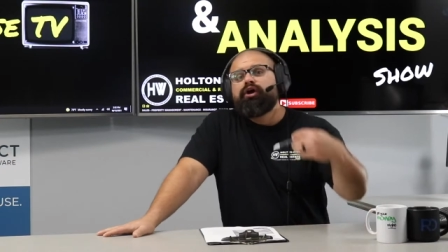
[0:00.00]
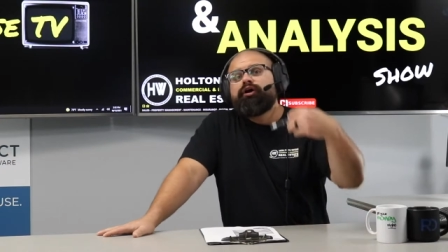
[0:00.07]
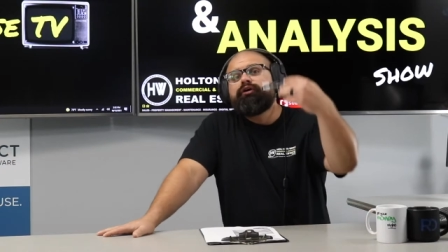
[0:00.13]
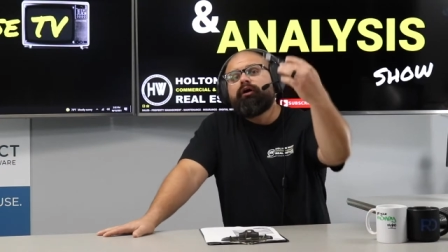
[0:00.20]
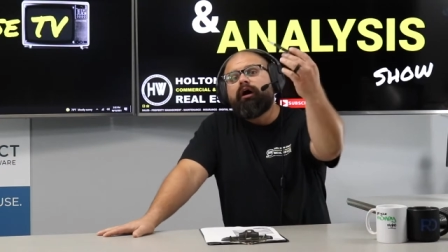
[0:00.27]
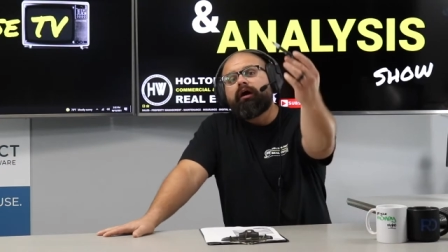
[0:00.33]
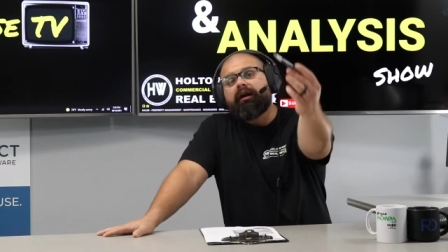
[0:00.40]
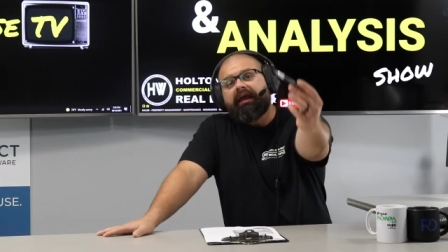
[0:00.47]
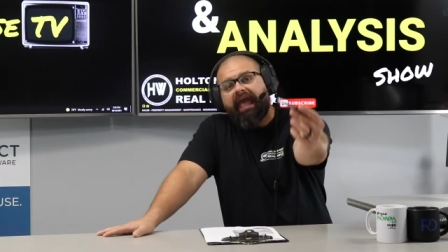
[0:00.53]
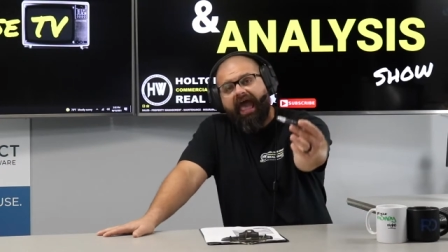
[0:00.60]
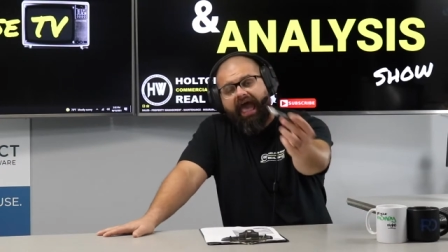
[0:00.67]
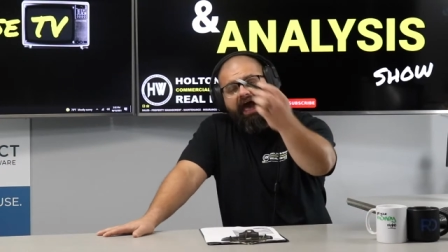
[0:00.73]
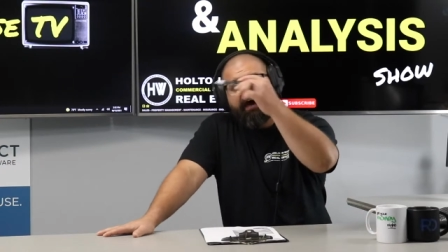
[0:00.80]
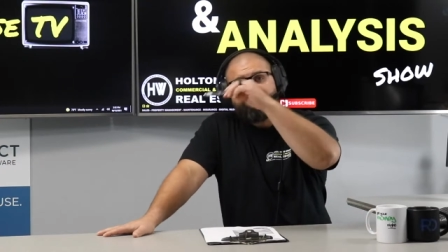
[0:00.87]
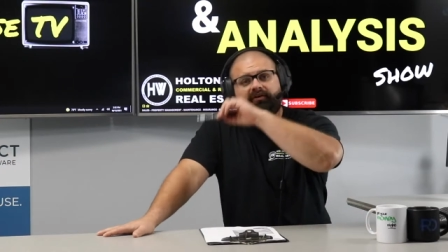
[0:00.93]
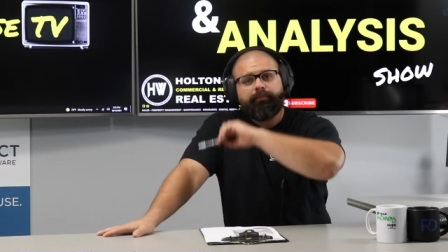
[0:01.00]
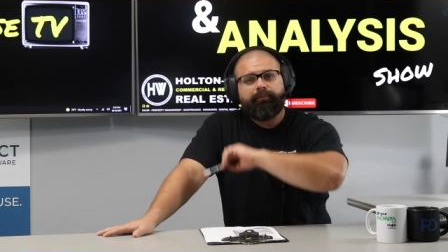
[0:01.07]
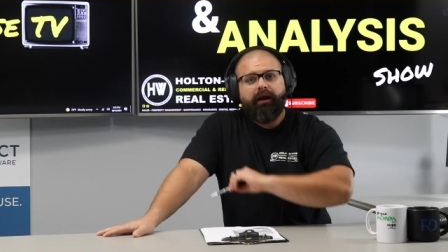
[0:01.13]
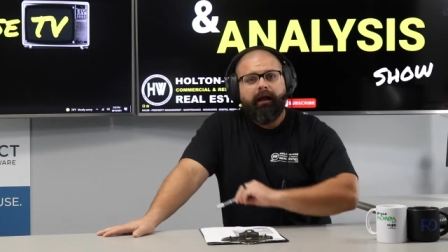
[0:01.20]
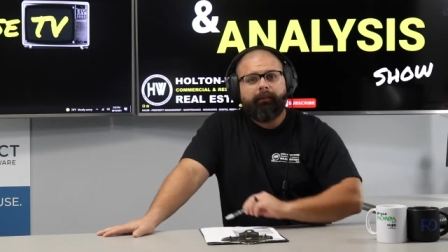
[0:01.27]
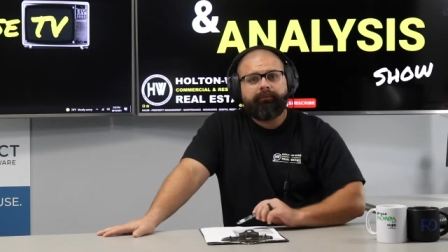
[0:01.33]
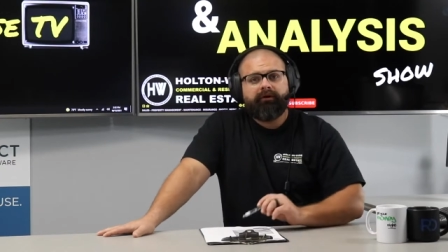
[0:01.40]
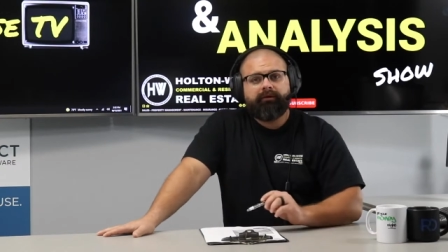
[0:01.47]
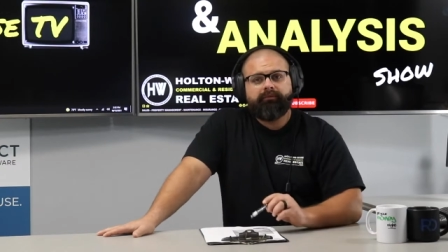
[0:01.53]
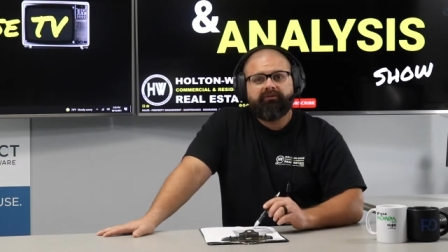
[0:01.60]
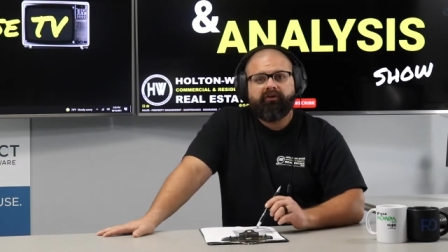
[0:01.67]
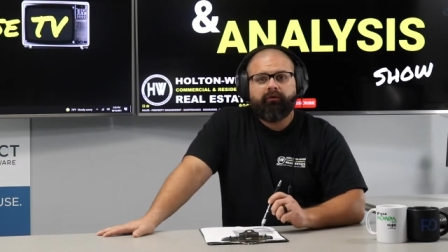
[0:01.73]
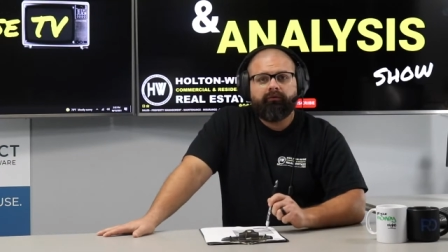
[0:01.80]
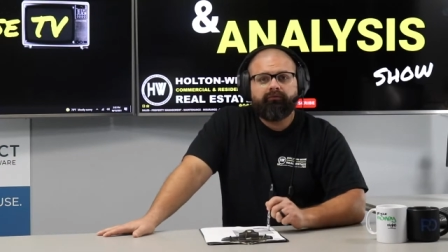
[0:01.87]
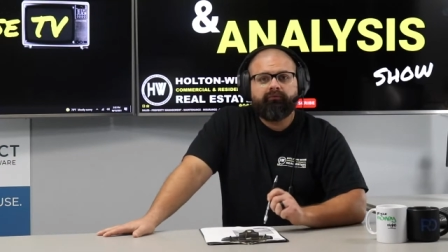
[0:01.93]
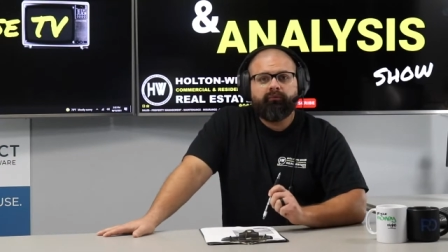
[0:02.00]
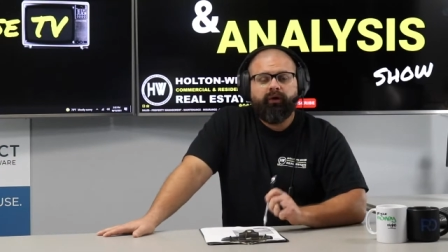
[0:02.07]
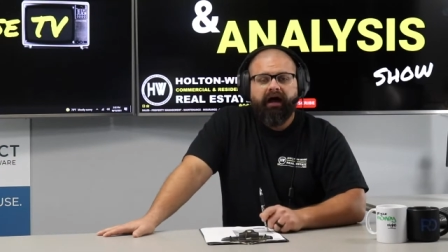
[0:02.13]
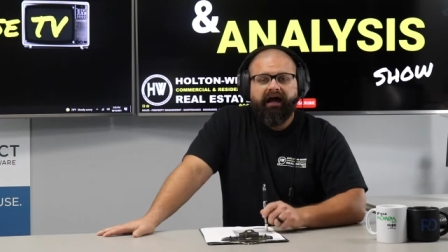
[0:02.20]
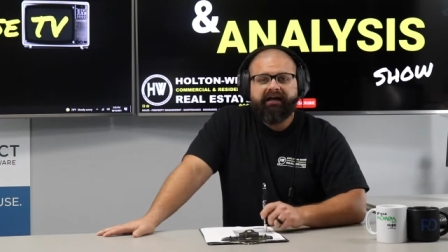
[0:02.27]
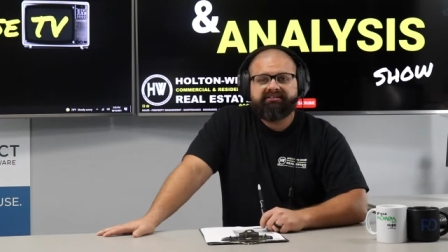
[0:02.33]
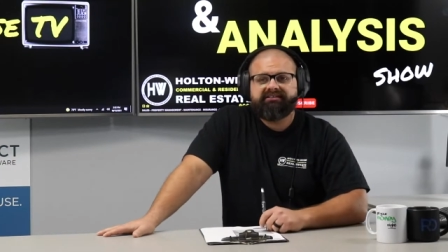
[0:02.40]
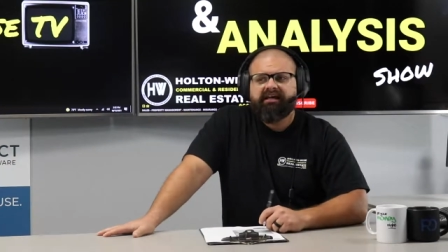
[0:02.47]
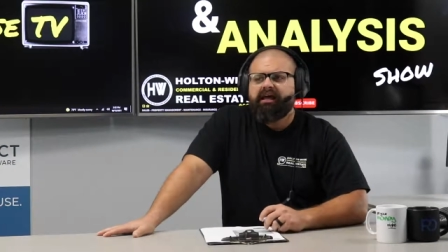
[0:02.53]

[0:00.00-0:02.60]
You already have a property with Holton Wise,